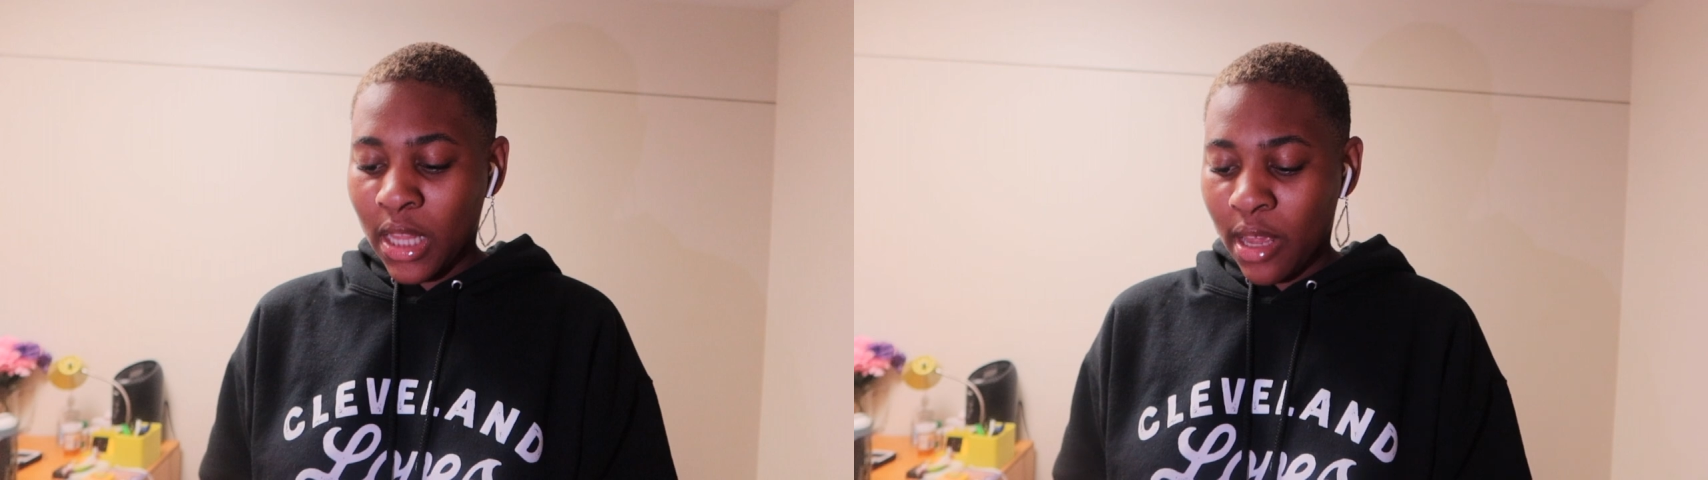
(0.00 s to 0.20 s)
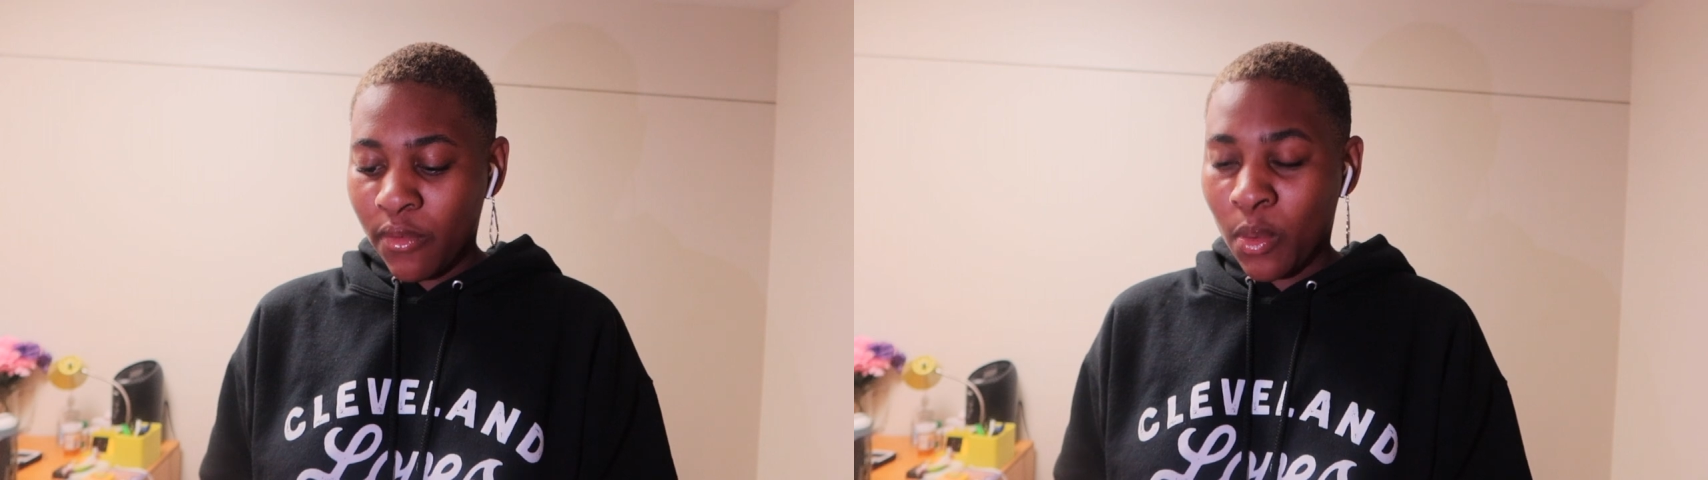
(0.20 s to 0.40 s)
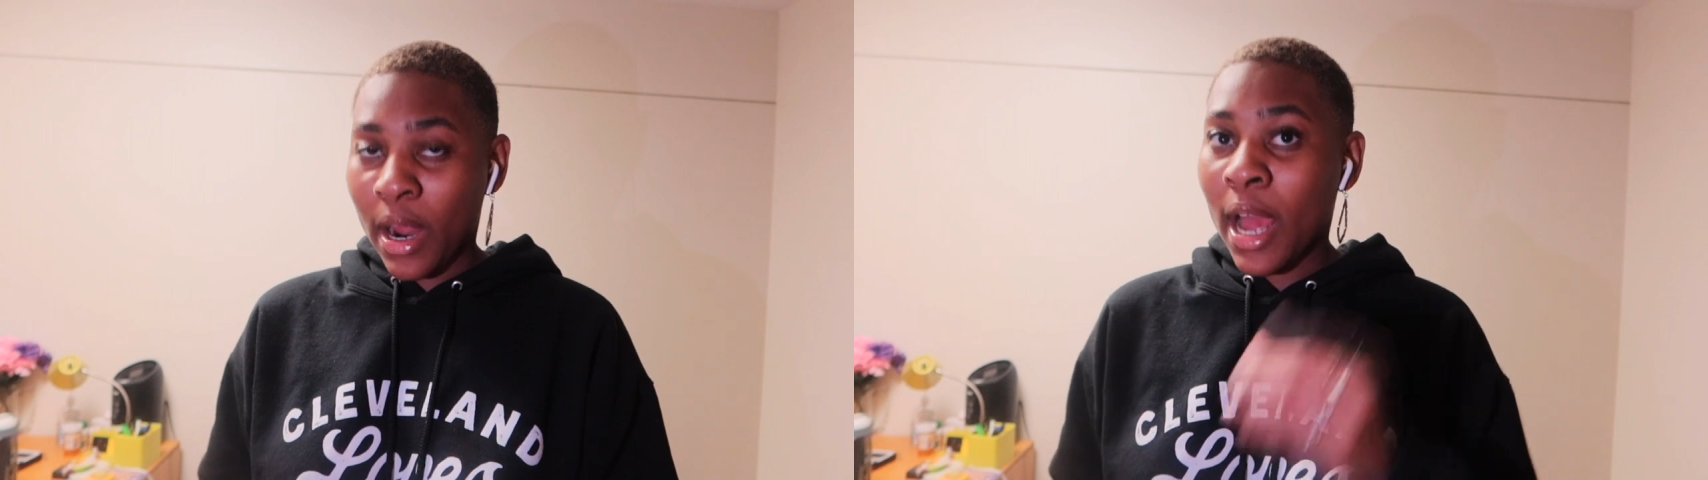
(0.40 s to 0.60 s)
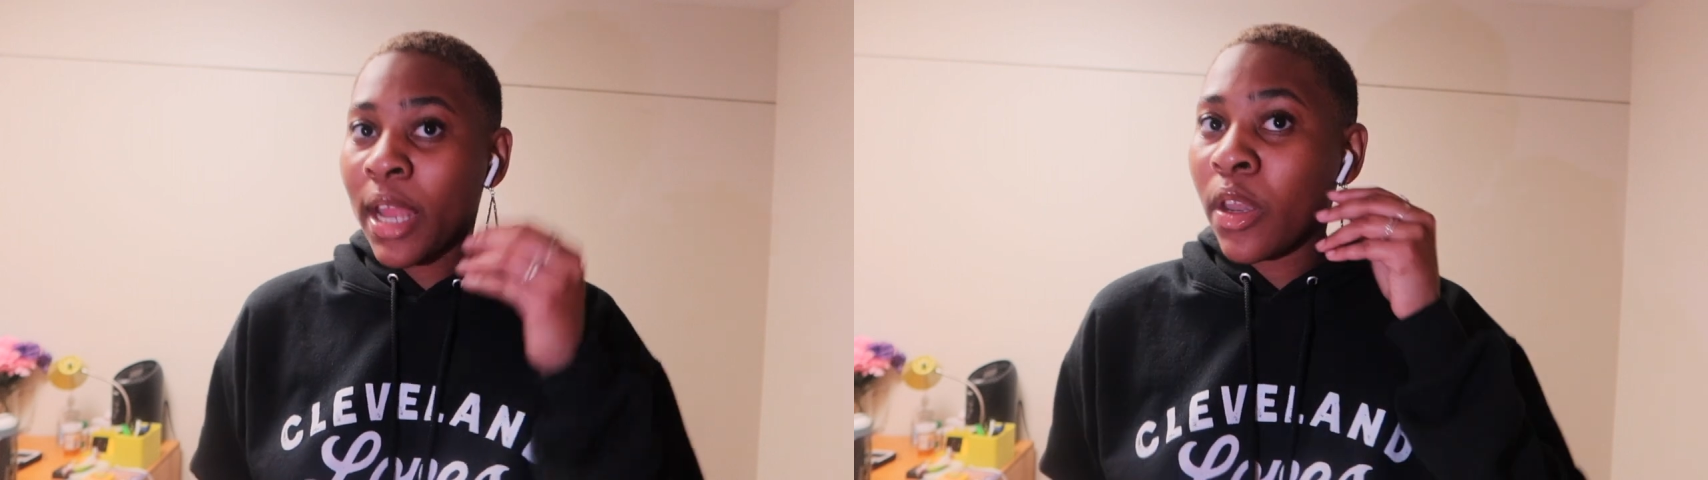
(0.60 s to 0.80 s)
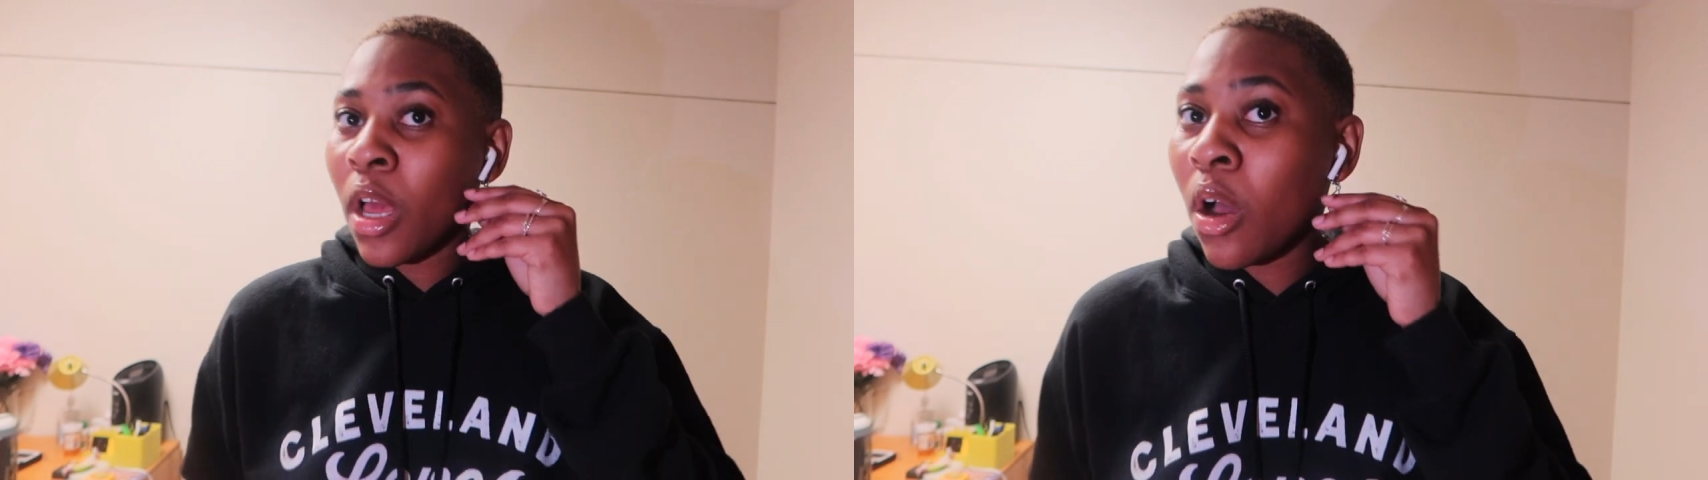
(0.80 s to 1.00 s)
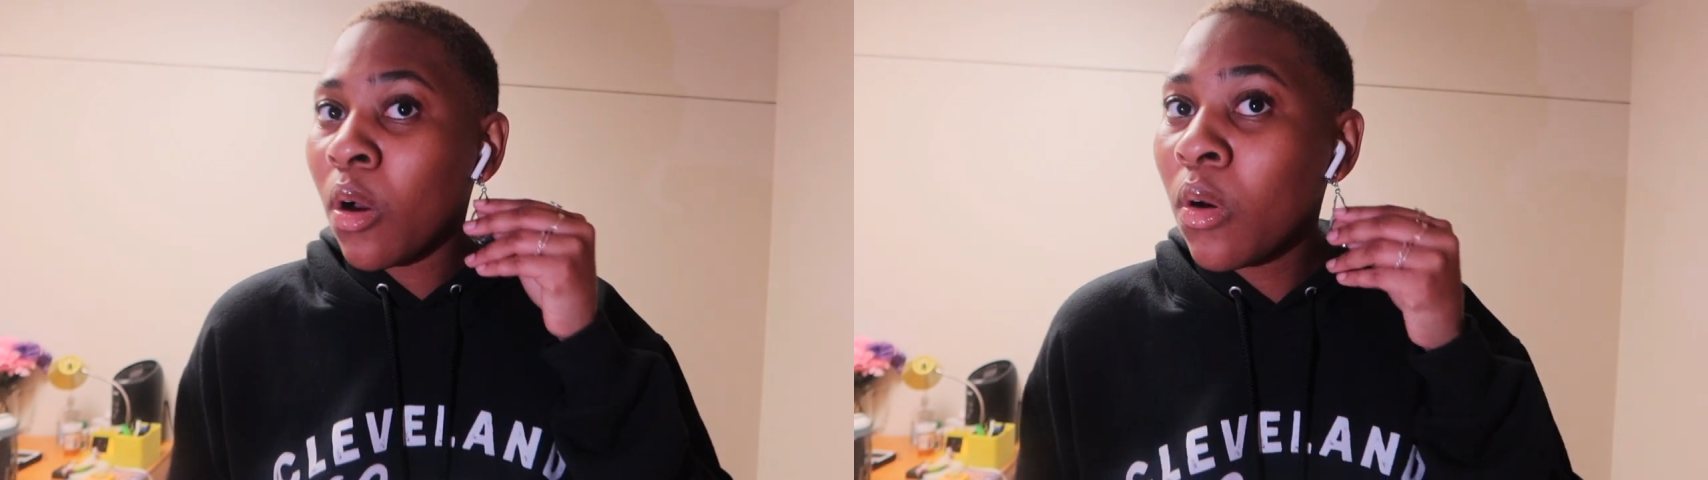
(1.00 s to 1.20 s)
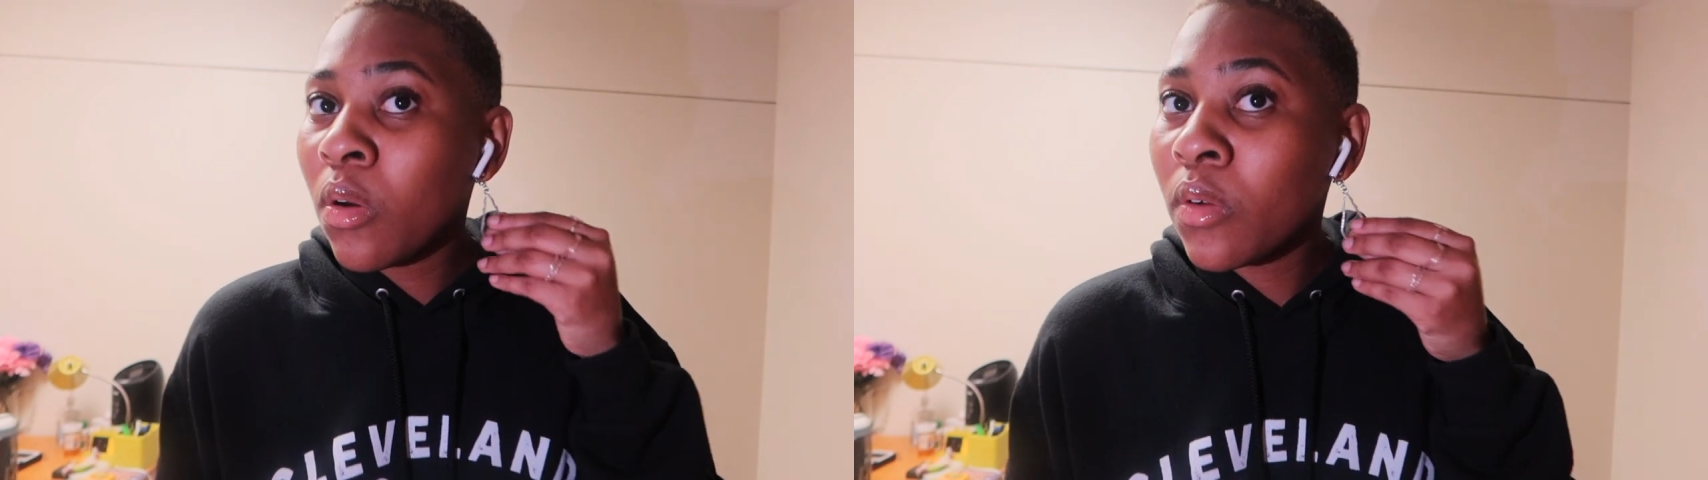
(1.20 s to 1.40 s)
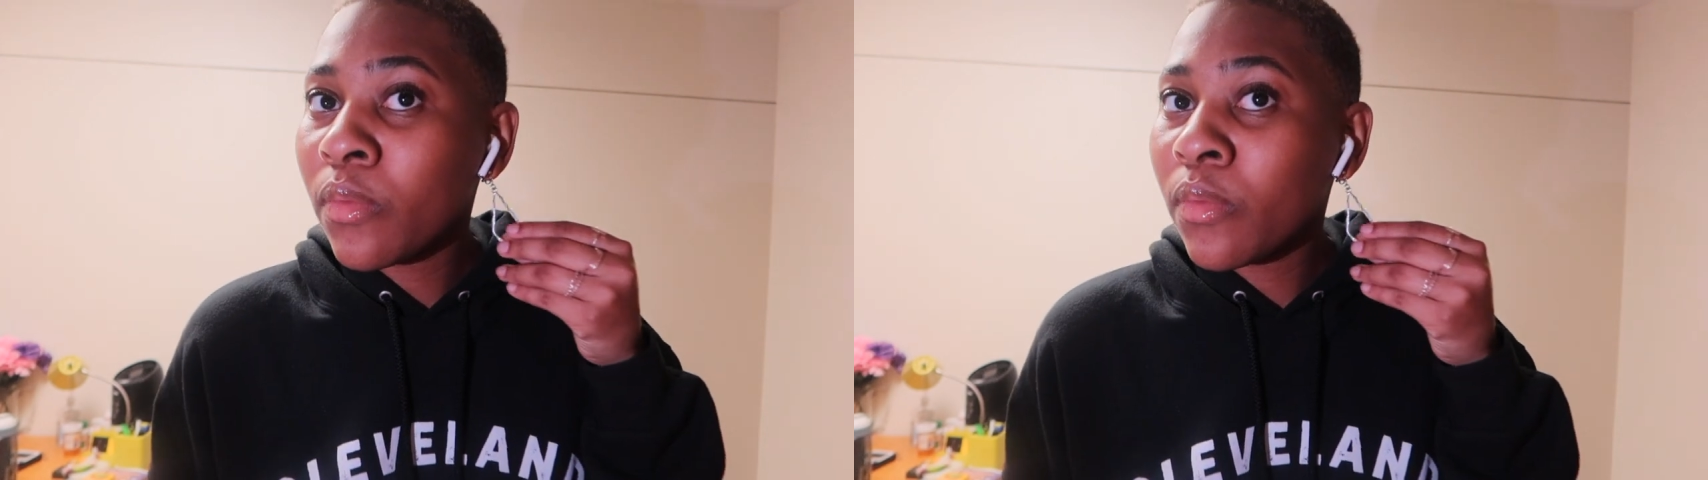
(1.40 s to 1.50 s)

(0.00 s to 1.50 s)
life where I know